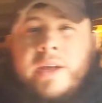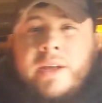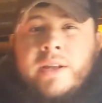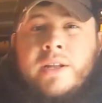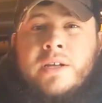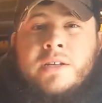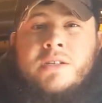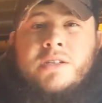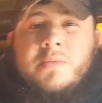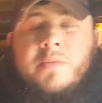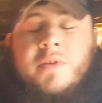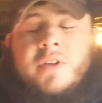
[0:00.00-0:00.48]

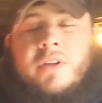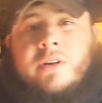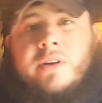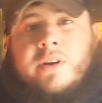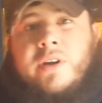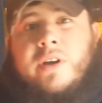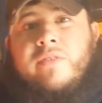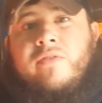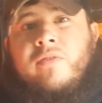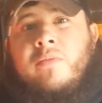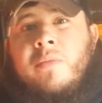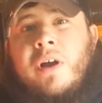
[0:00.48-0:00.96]
Dusty Miller
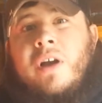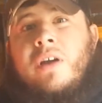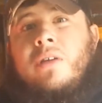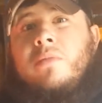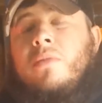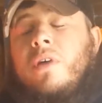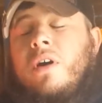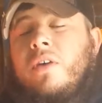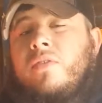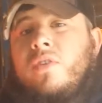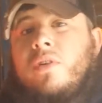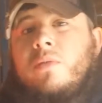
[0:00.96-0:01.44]
here from Iron
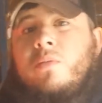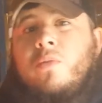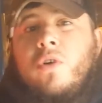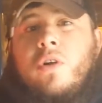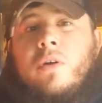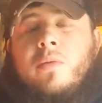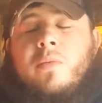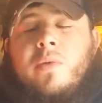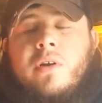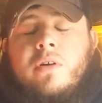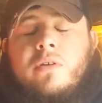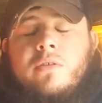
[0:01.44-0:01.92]
Mafia
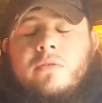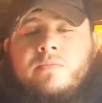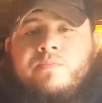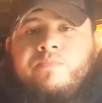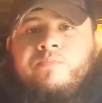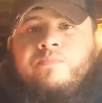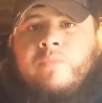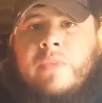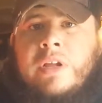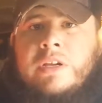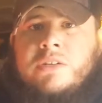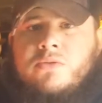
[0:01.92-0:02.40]
Barbell.
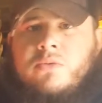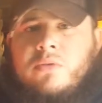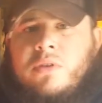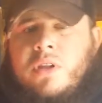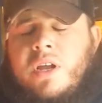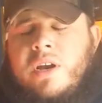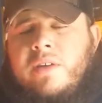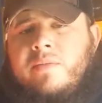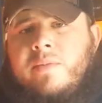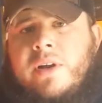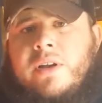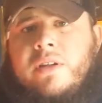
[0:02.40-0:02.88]
Just want to
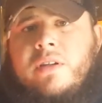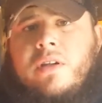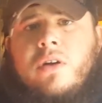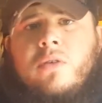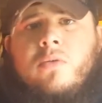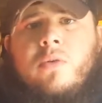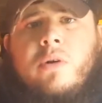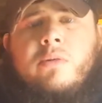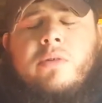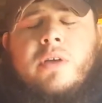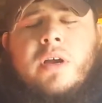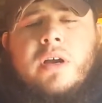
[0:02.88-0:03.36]
let everybody know
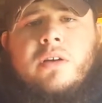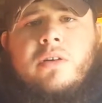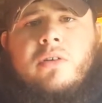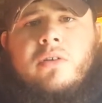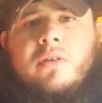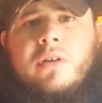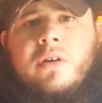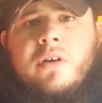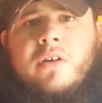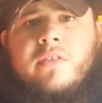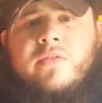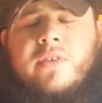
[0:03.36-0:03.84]
what we got
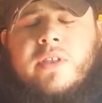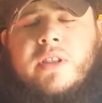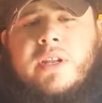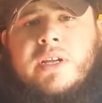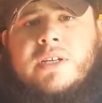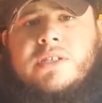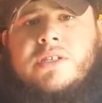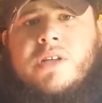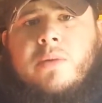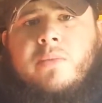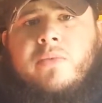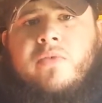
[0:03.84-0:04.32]
going on for the
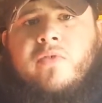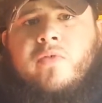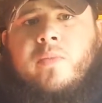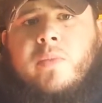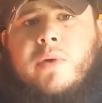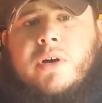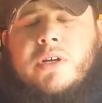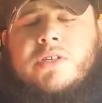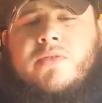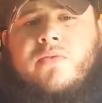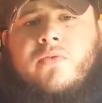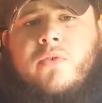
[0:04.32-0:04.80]
next couple of
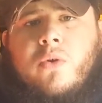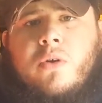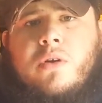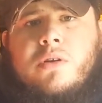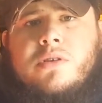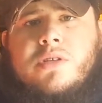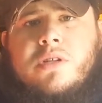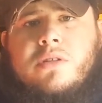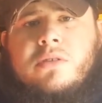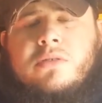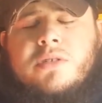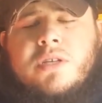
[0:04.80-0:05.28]
months for
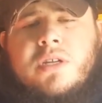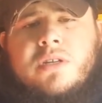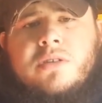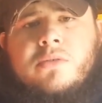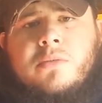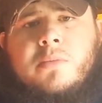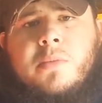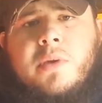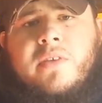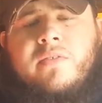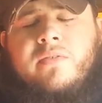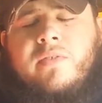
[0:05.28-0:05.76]
us. It looks like it's
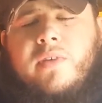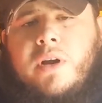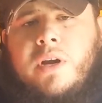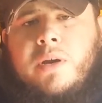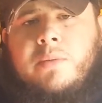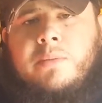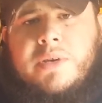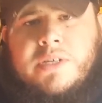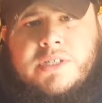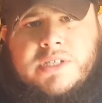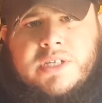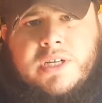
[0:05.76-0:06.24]
going to be a
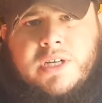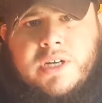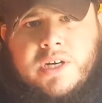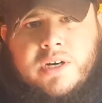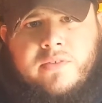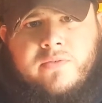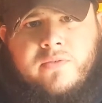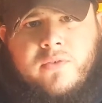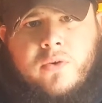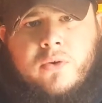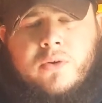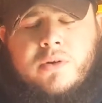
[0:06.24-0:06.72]
very busy
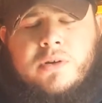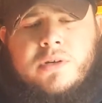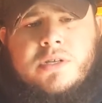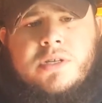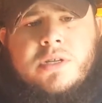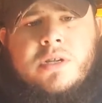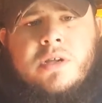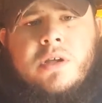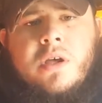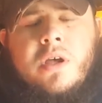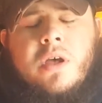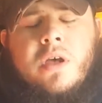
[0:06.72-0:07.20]
year for
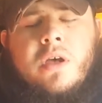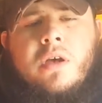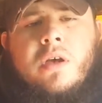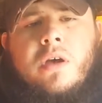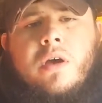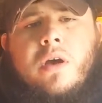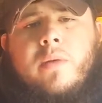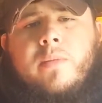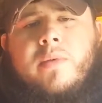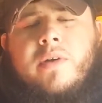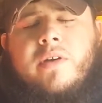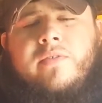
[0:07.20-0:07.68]
us,
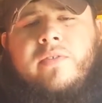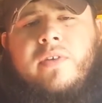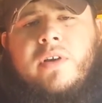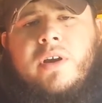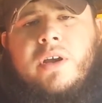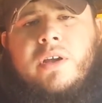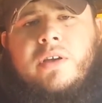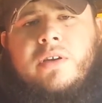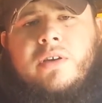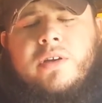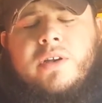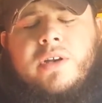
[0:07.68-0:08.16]
uh, but a
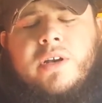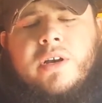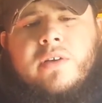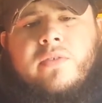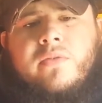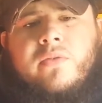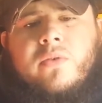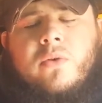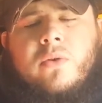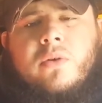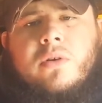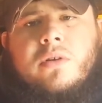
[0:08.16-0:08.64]
very good year
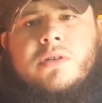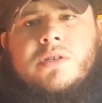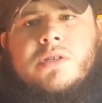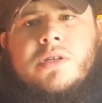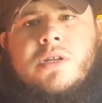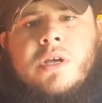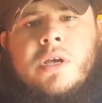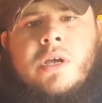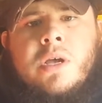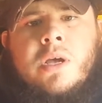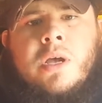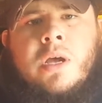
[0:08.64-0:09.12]
for
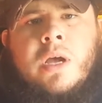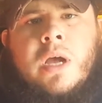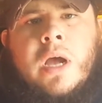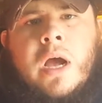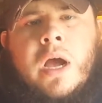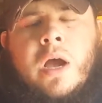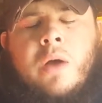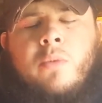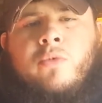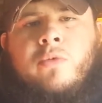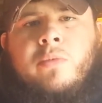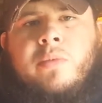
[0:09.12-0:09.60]
us.
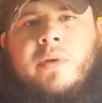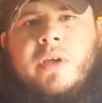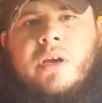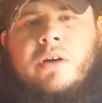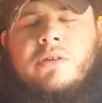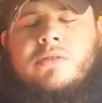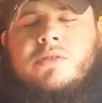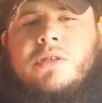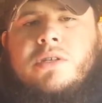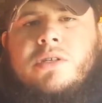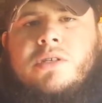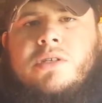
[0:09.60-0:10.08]
Um, we'll be
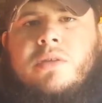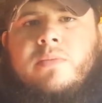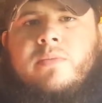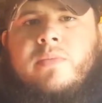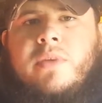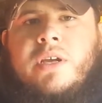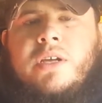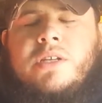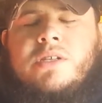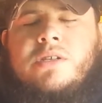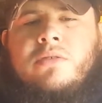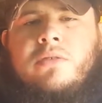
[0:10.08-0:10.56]
hosting some
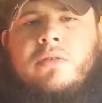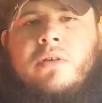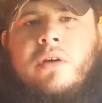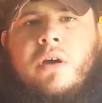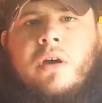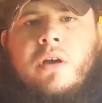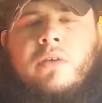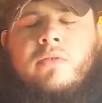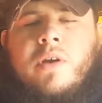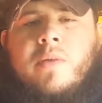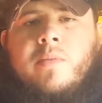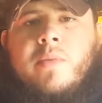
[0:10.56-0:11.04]
meets
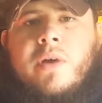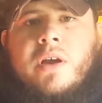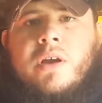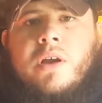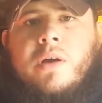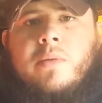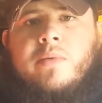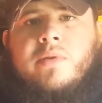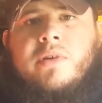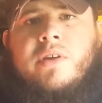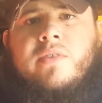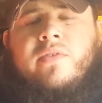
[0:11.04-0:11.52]
uh, ran by a
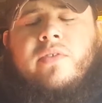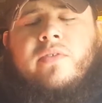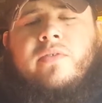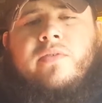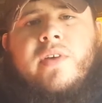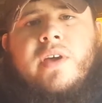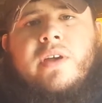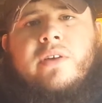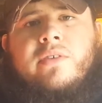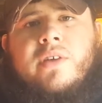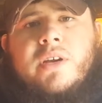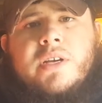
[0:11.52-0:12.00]
couple different
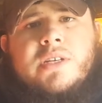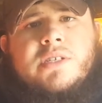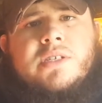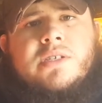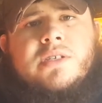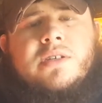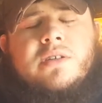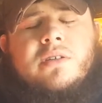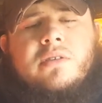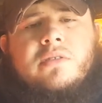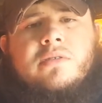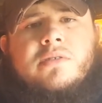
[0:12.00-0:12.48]

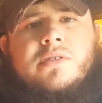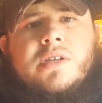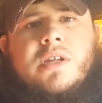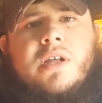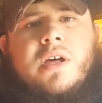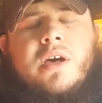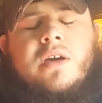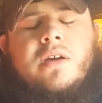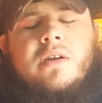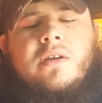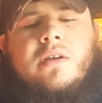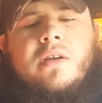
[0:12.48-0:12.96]
federations, it looks
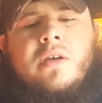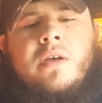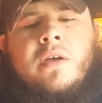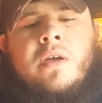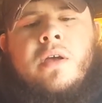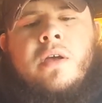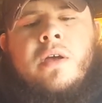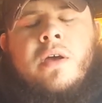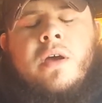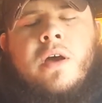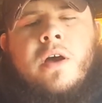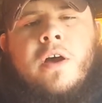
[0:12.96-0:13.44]
like.
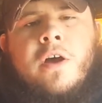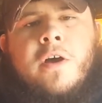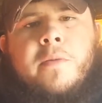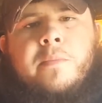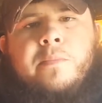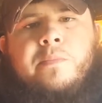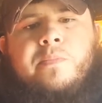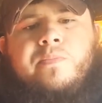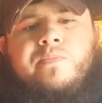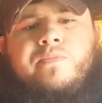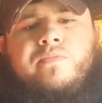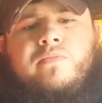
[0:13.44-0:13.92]

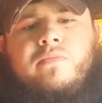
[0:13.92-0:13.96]
Um,